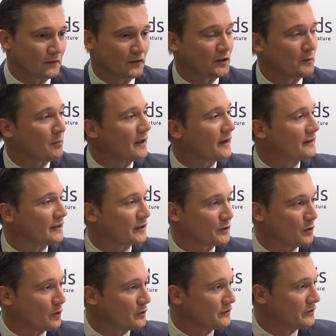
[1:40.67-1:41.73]
Seed applied
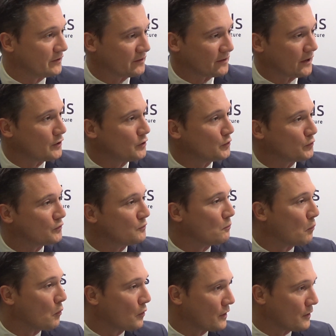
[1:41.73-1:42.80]
technologies are used
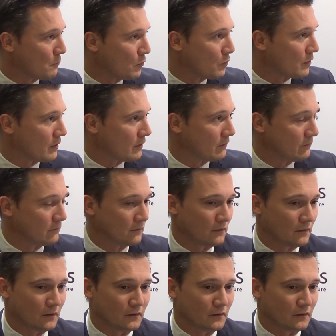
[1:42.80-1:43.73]
more and more. Mm-hmm.